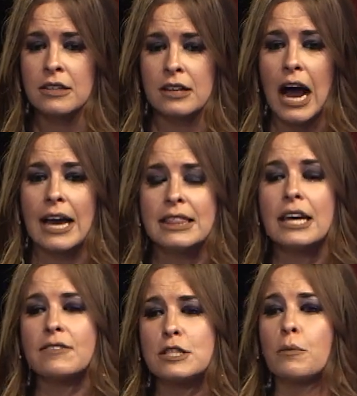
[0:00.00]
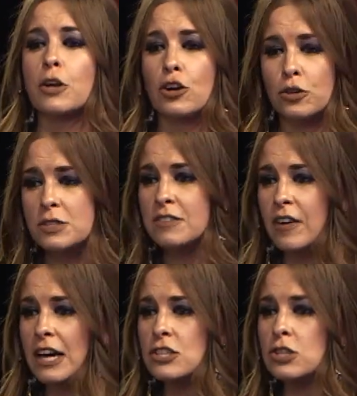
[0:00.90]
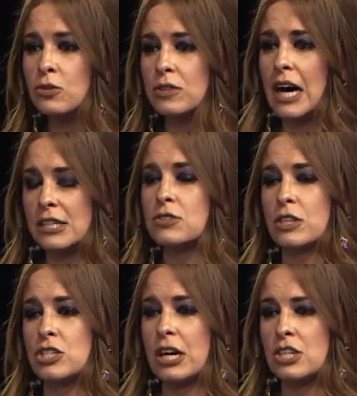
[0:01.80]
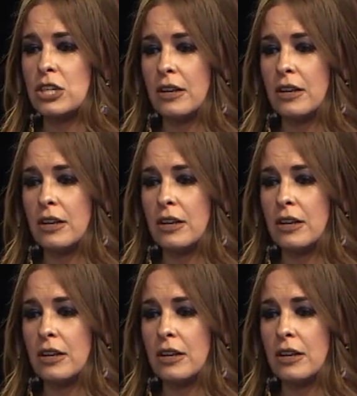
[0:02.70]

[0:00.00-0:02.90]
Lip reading: I think if someone crucifies you, that's rejection.